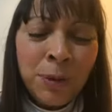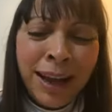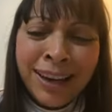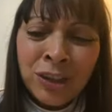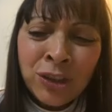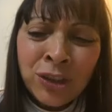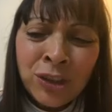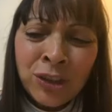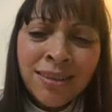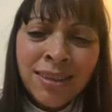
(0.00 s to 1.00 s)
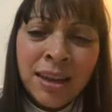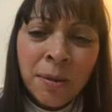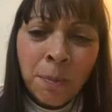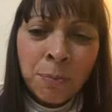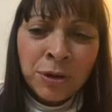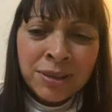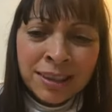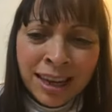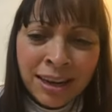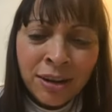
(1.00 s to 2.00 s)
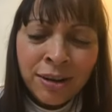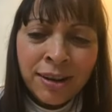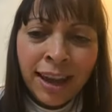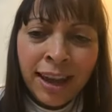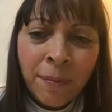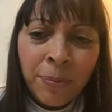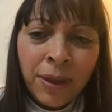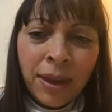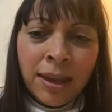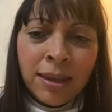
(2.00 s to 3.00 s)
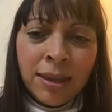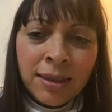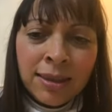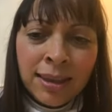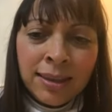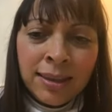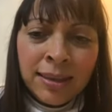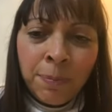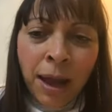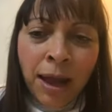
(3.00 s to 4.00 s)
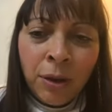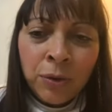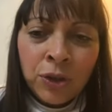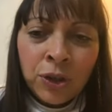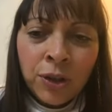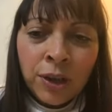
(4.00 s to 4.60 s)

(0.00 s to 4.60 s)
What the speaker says: But actually, I think particularly that this is about